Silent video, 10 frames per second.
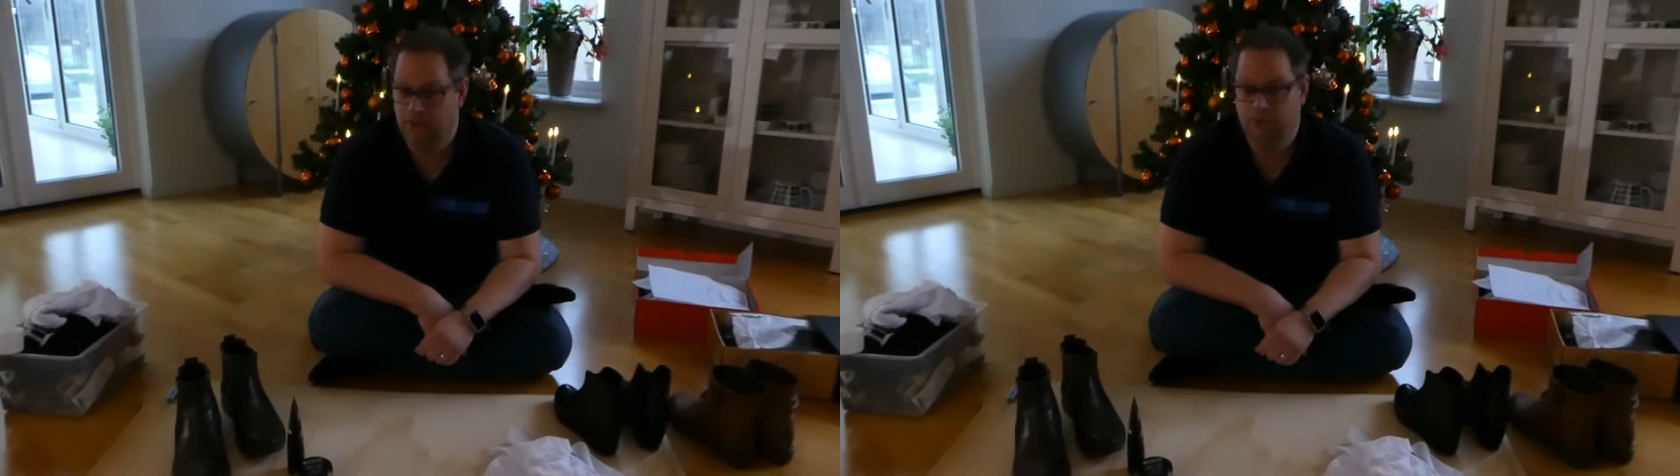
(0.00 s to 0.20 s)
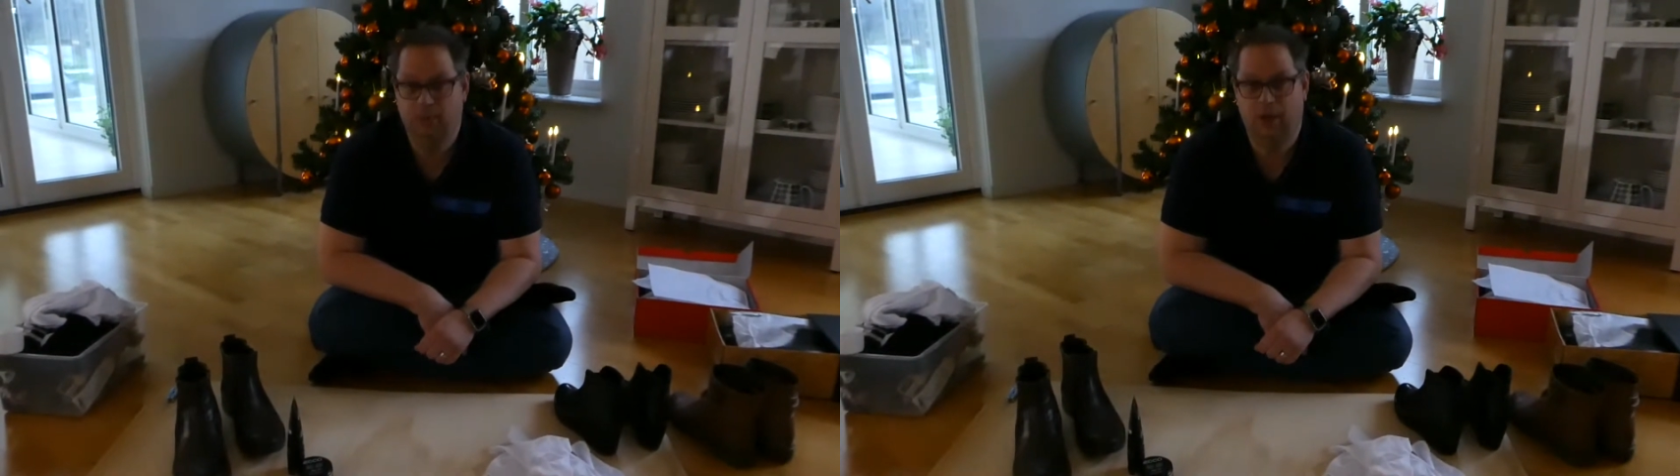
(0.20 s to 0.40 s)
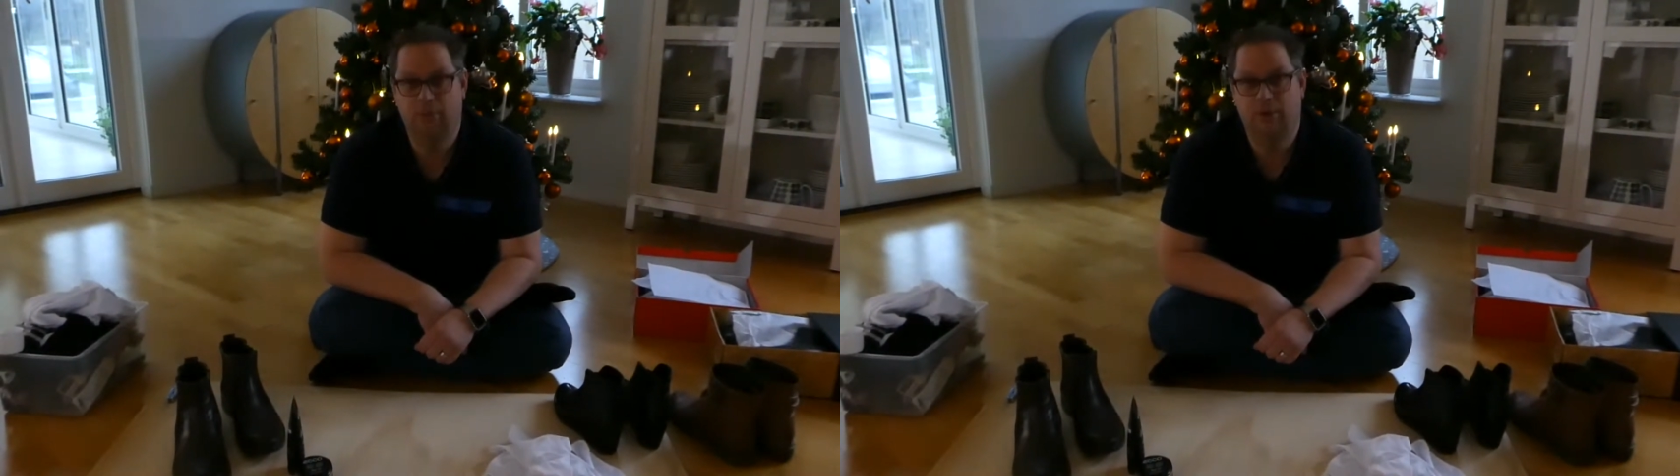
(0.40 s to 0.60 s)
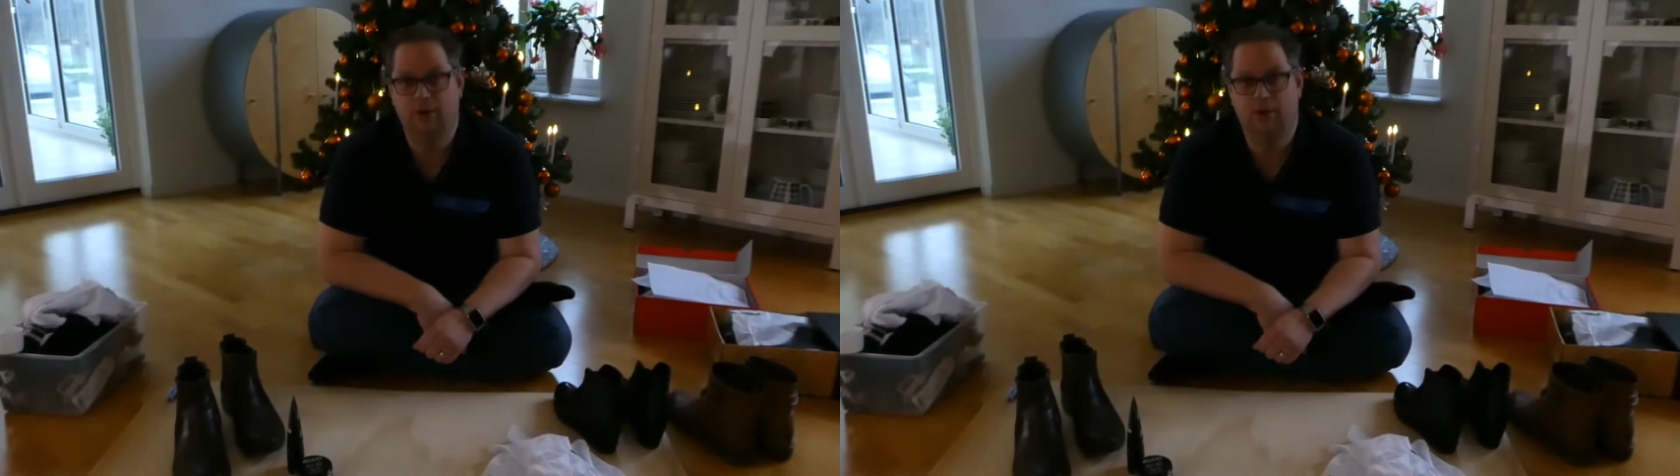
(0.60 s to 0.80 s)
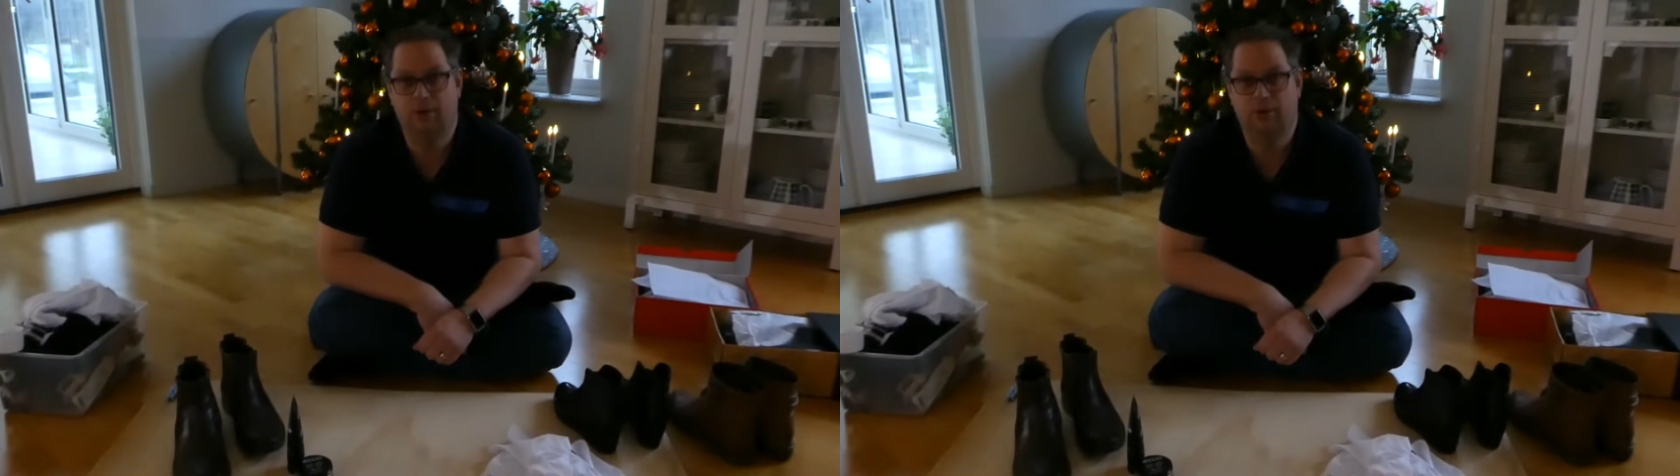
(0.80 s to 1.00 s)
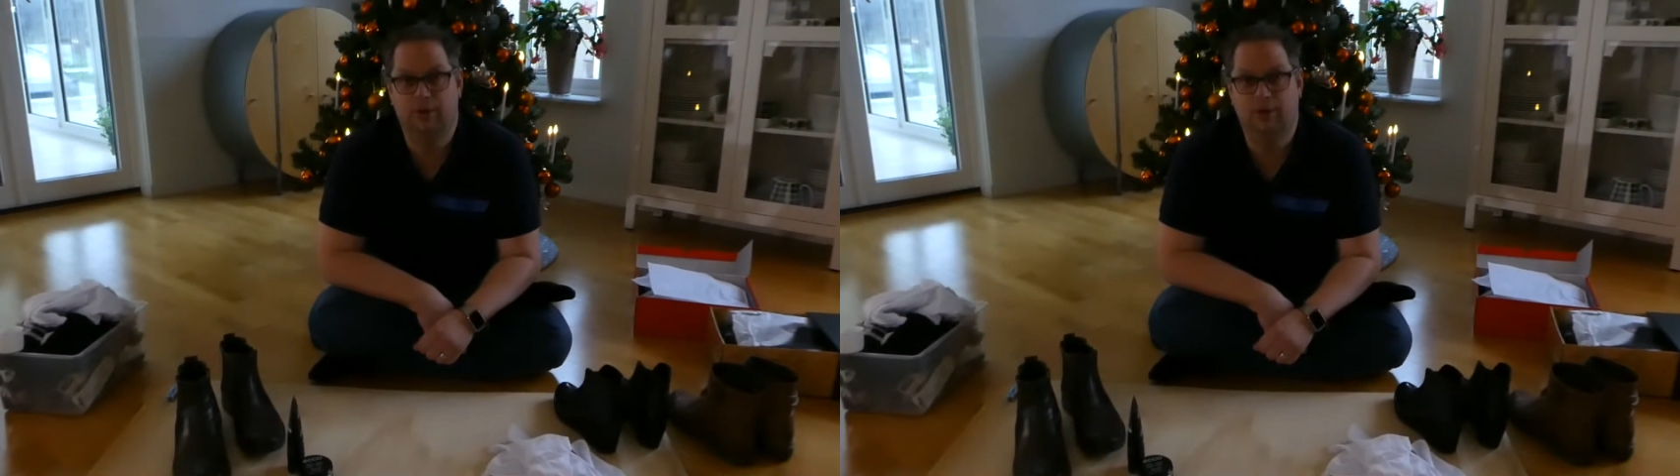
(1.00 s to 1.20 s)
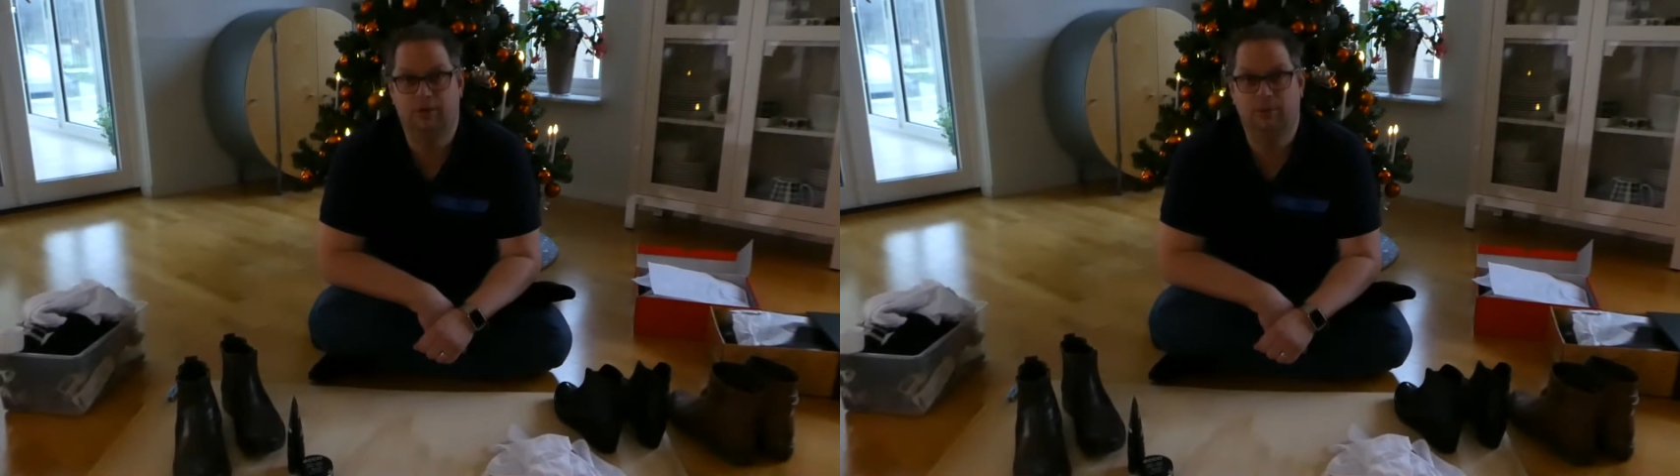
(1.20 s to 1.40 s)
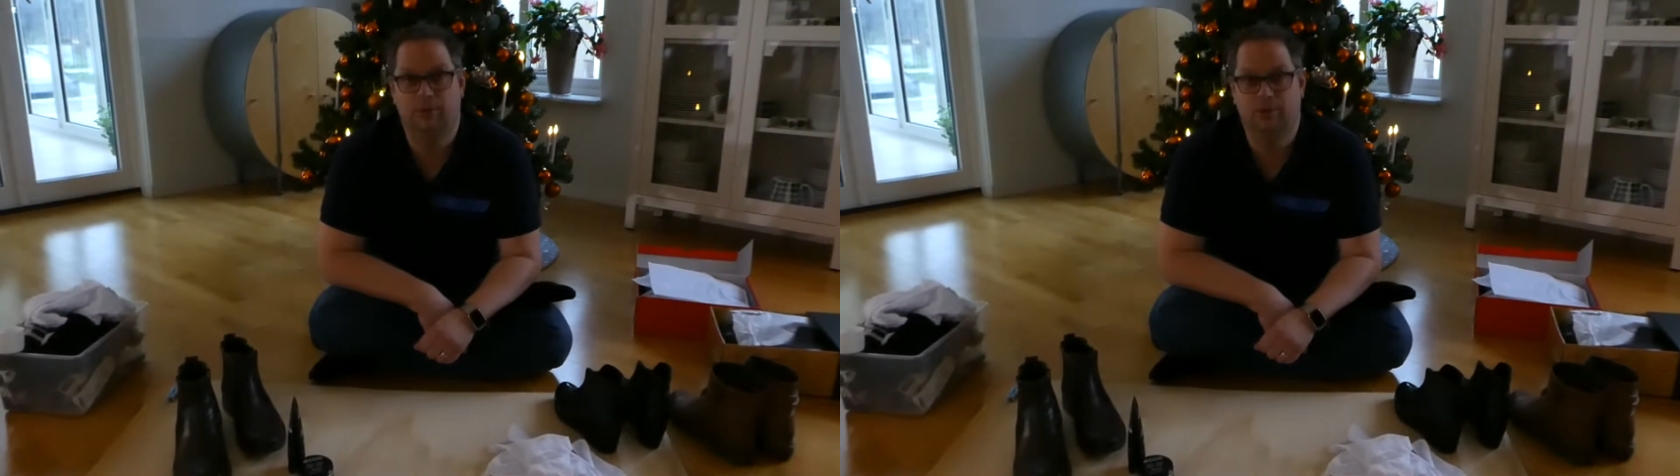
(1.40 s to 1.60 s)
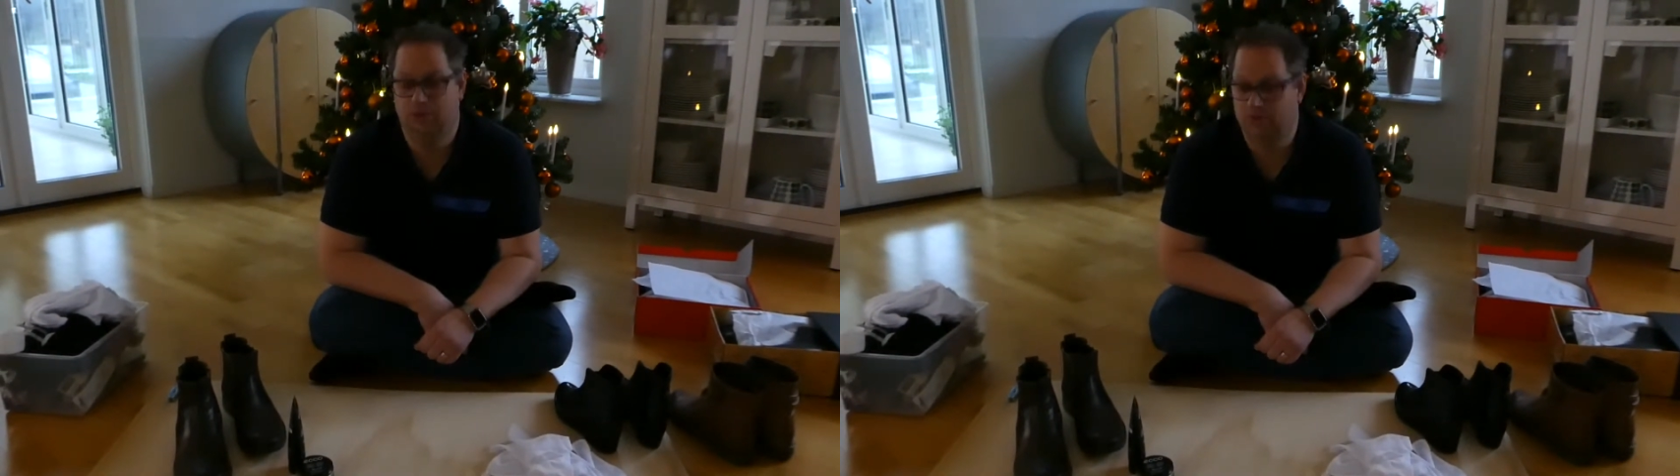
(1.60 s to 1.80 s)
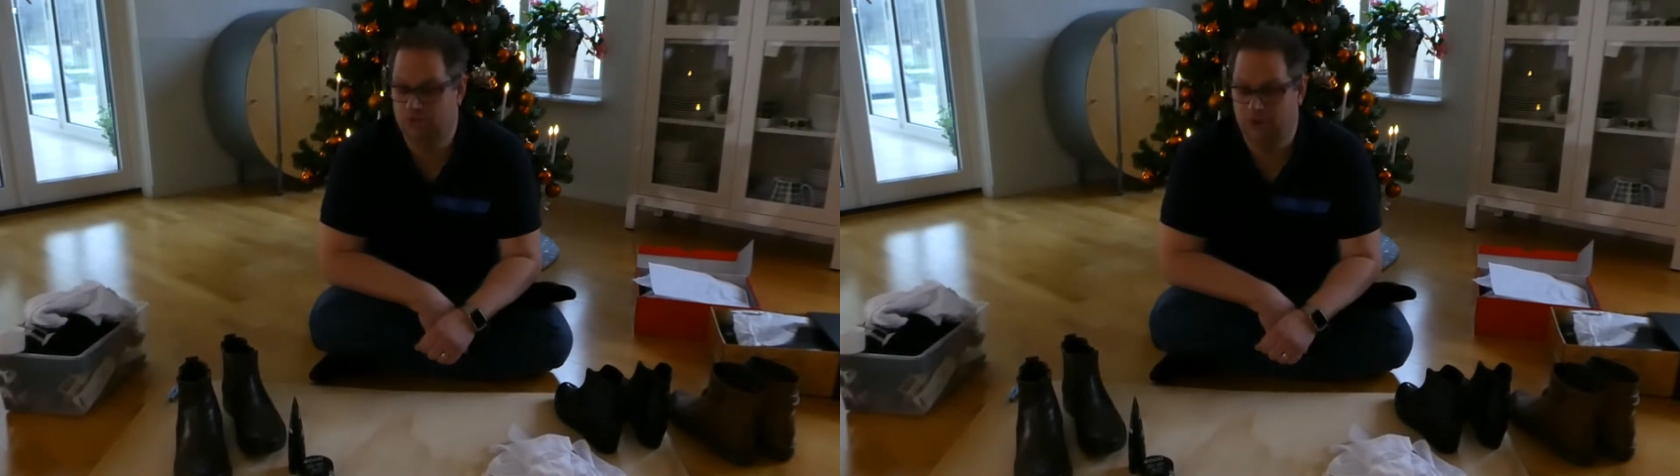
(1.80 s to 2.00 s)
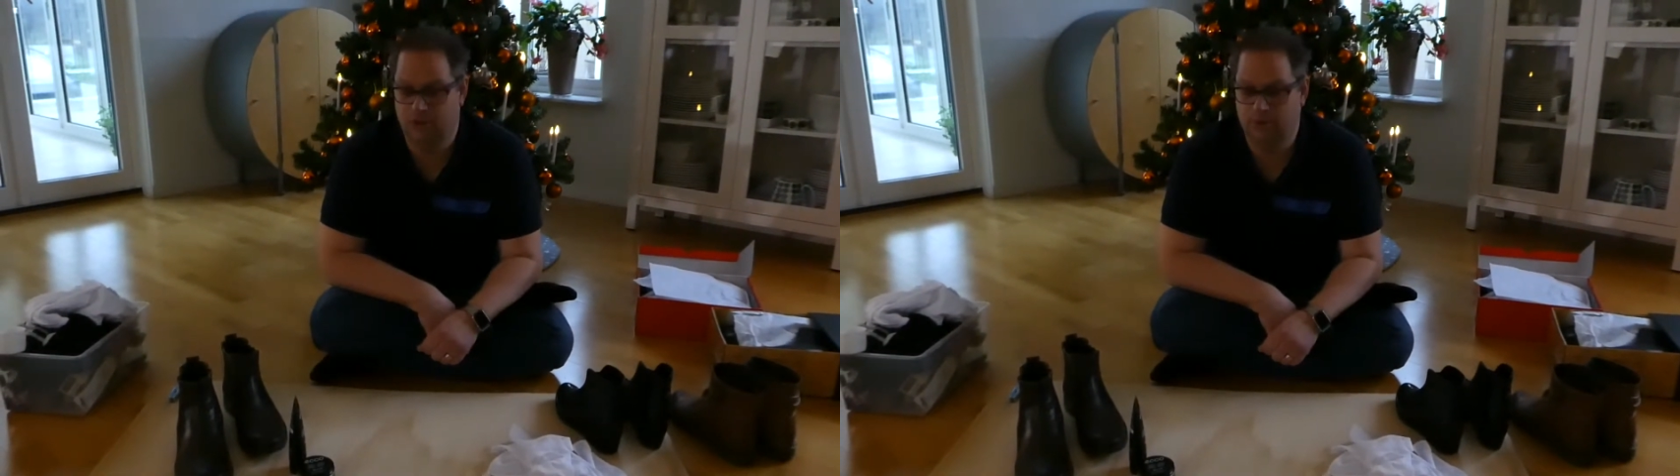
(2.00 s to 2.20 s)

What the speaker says: be able to go in water and snow